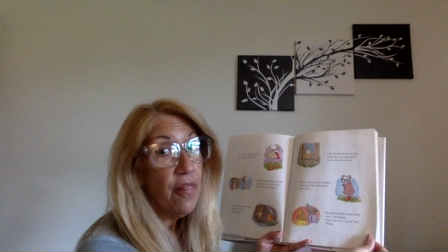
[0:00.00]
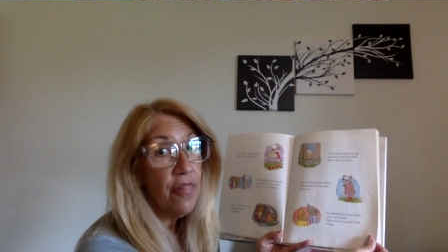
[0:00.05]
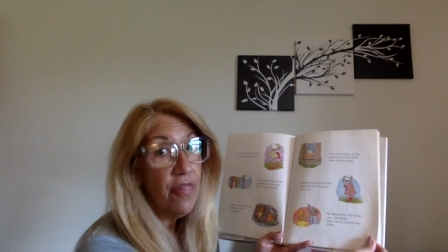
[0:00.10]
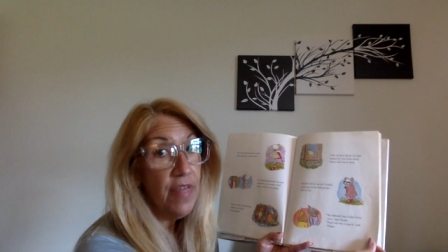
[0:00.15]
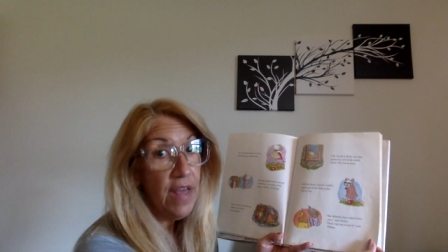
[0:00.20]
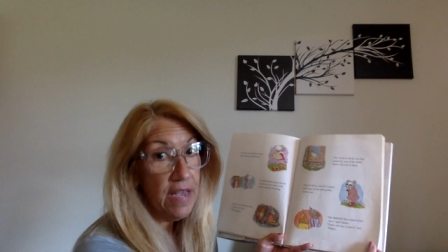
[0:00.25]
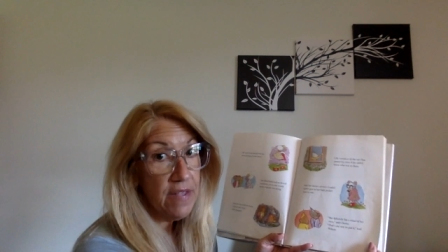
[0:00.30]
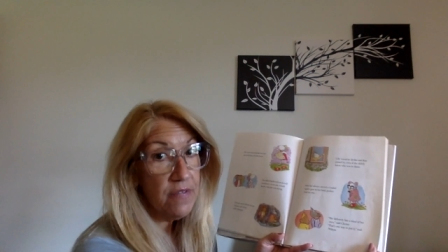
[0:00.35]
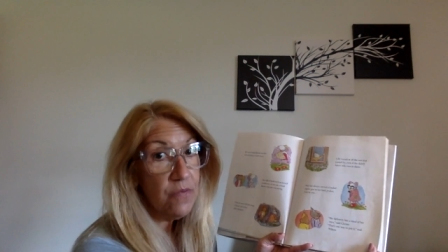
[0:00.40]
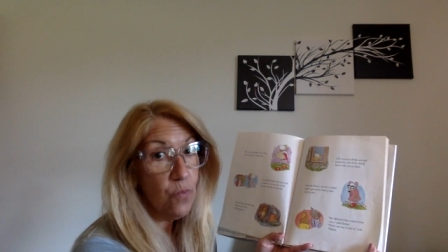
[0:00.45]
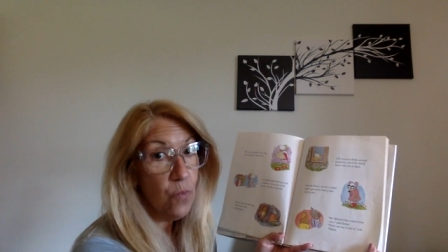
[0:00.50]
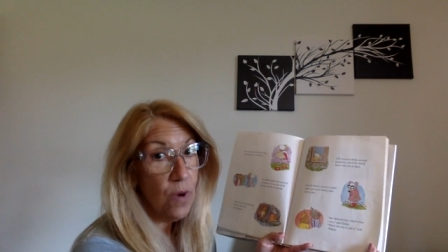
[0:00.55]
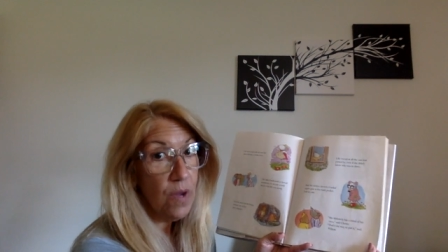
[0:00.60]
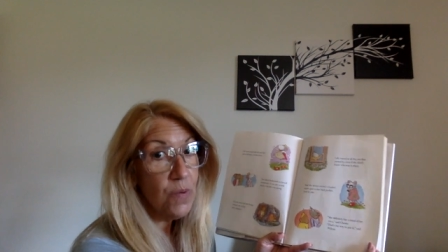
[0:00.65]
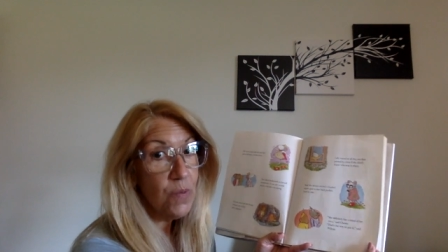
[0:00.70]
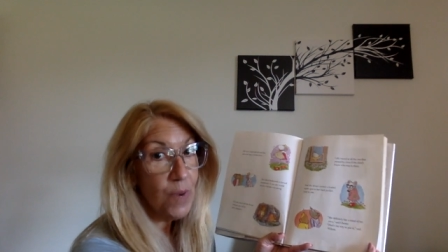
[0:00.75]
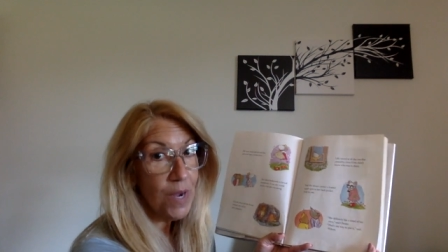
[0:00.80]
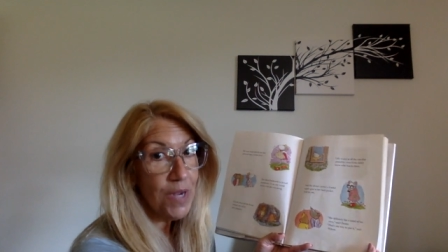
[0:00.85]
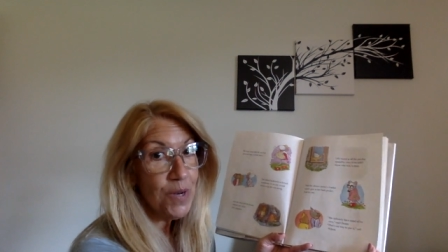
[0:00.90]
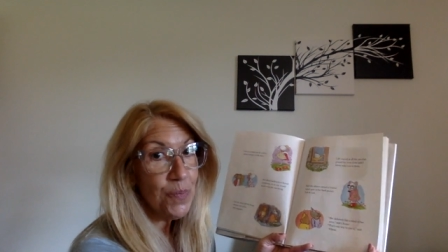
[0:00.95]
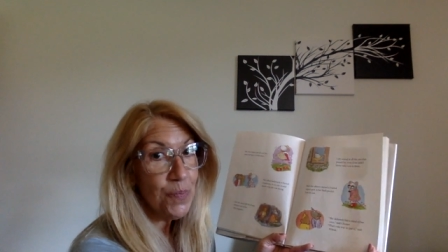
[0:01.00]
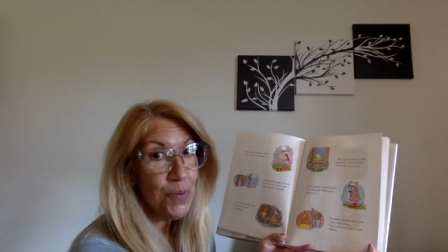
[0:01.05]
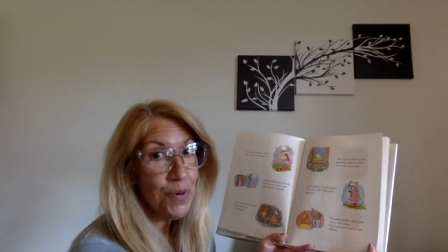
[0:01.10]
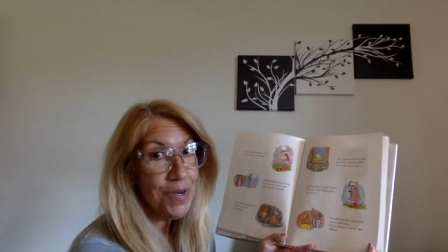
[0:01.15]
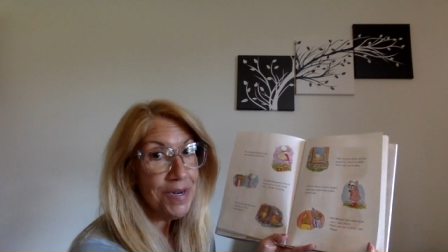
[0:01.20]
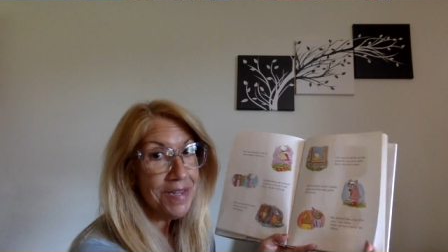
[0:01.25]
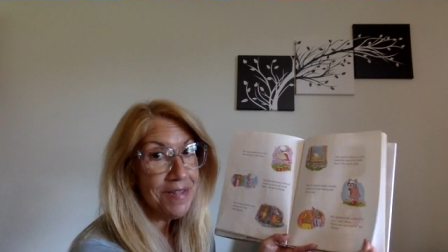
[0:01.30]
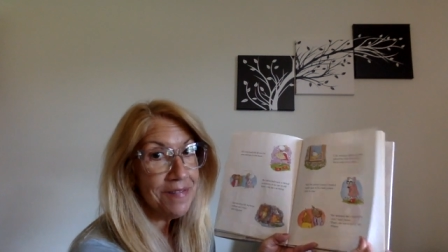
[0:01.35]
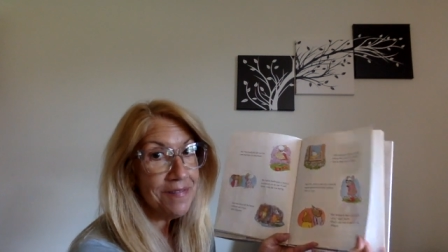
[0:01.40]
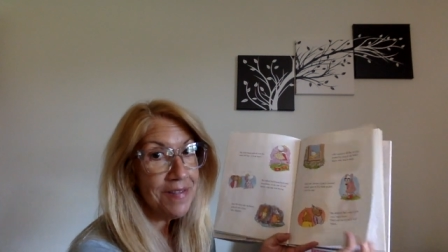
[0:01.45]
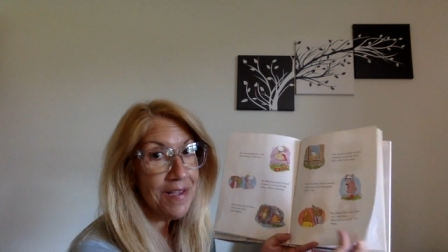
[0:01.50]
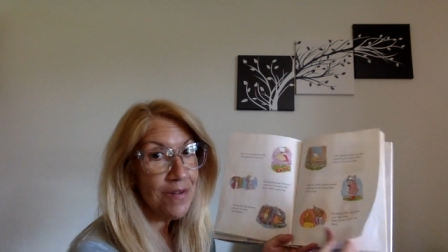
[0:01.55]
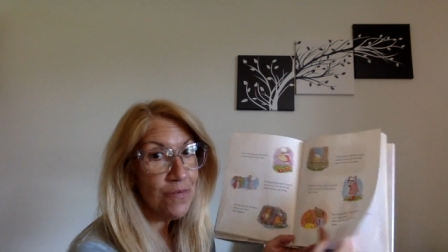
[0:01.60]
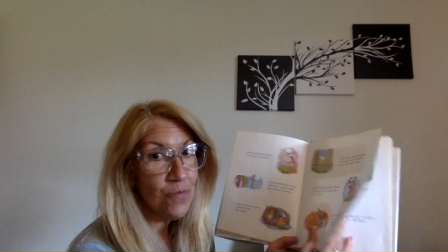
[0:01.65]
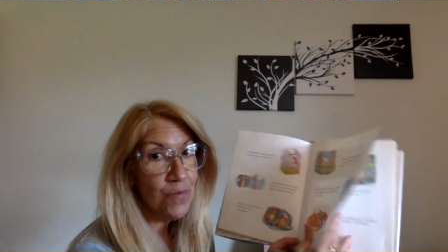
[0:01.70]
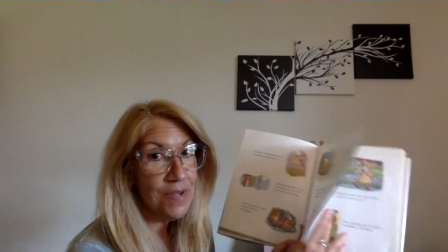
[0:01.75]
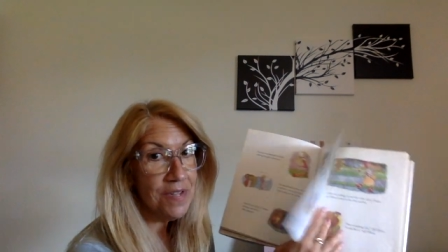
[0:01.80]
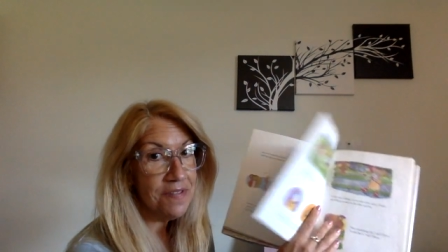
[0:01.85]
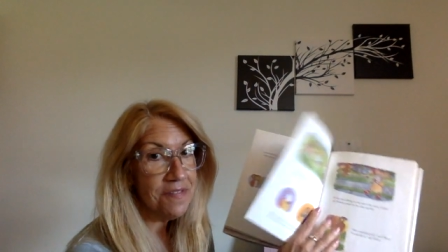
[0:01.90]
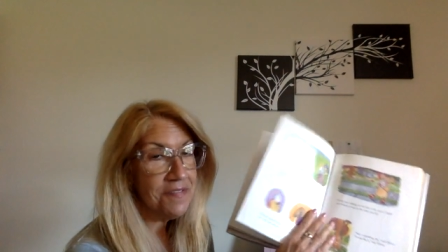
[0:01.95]
"That's one way to put it," said
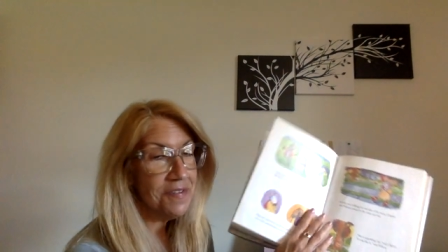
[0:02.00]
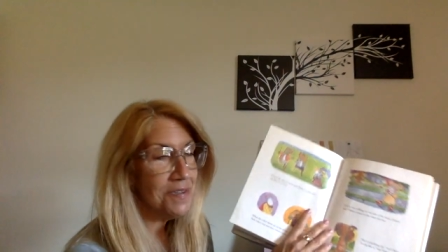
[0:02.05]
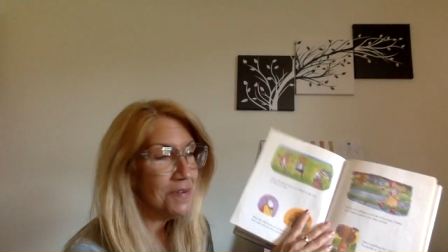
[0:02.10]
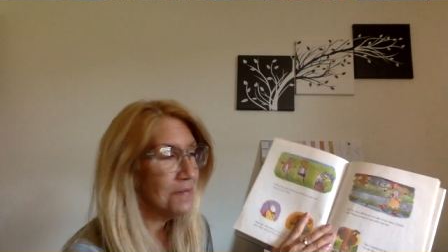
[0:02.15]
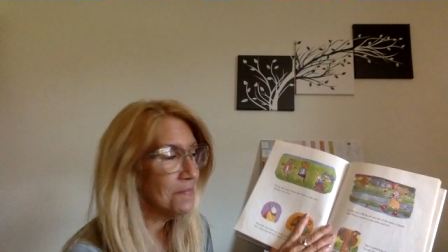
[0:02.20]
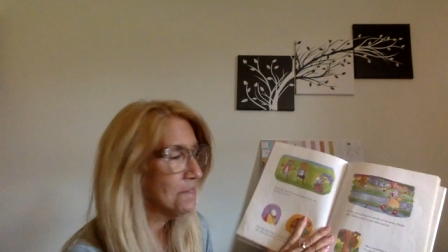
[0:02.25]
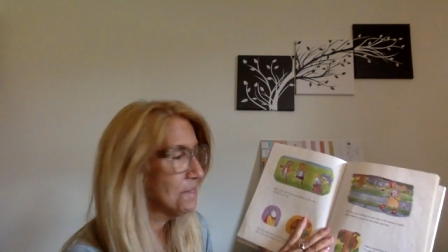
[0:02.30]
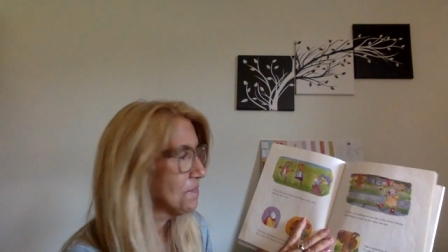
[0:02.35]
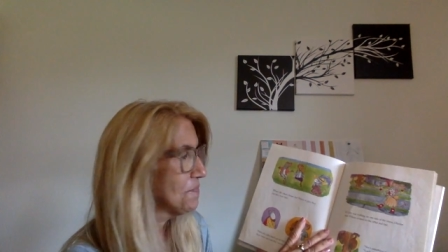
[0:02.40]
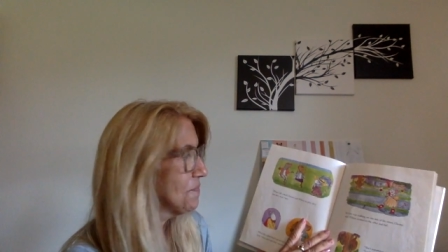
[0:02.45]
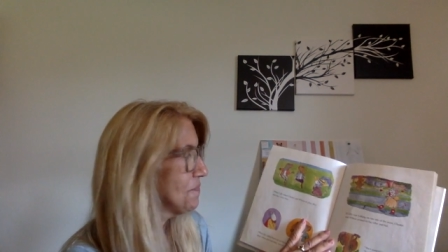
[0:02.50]
Wilson.